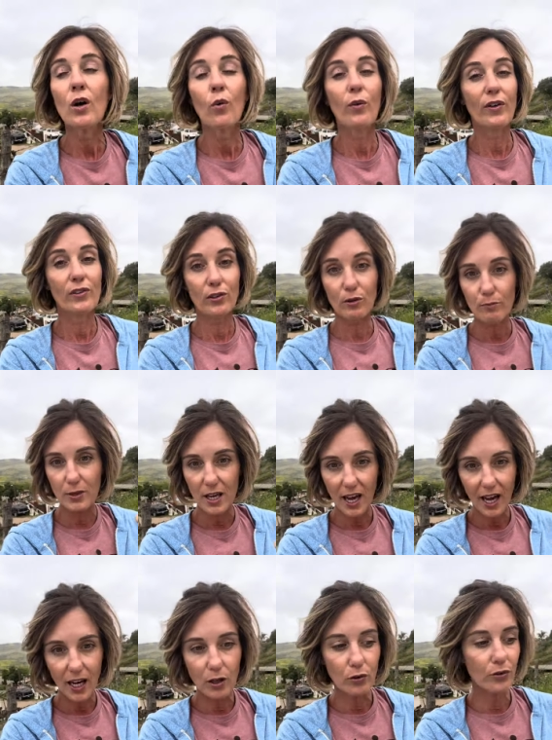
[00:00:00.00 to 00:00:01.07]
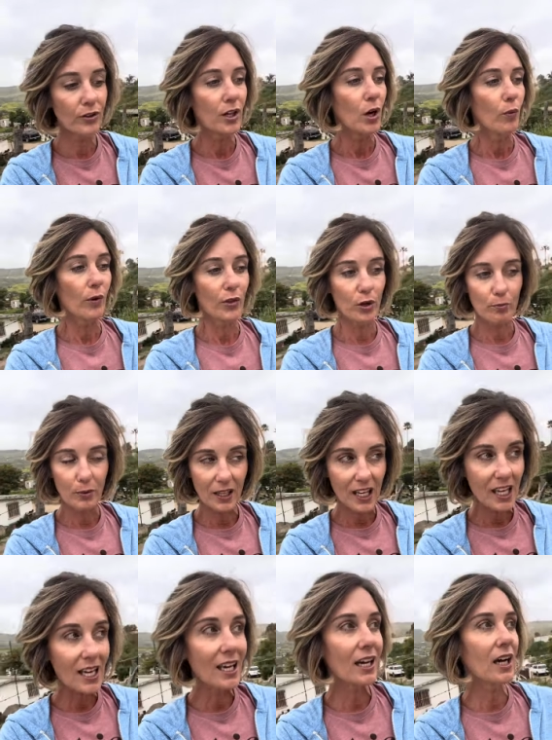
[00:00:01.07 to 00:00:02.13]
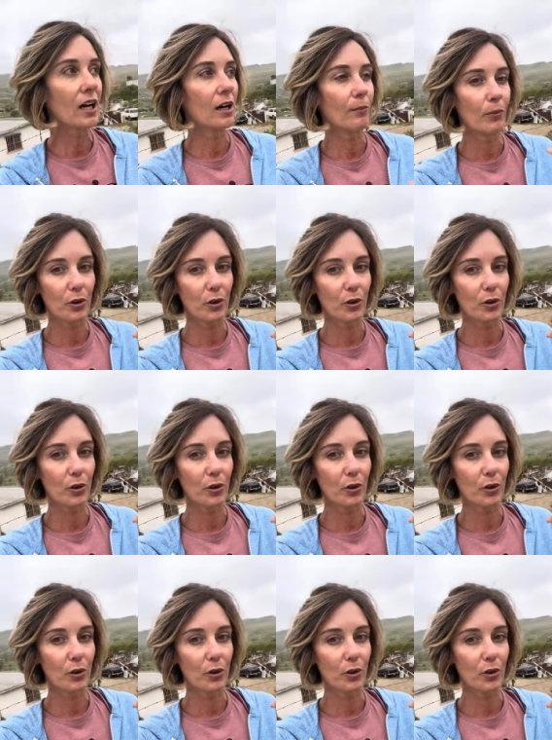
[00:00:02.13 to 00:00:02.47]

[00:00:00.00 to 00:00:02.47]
whether it be health, whether it be income,